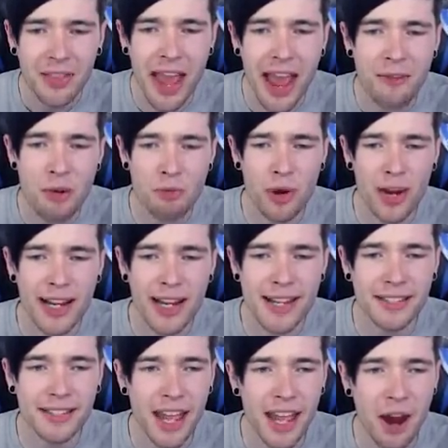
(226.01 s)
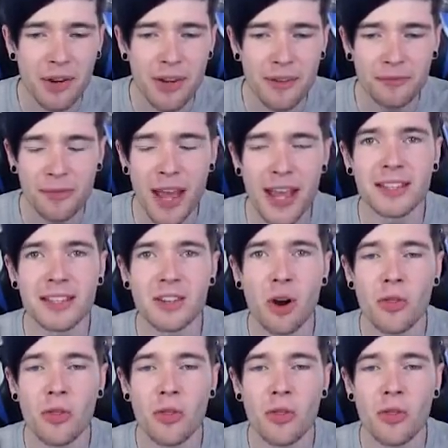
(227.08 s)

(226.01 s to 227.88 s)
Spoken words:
They have a really scary face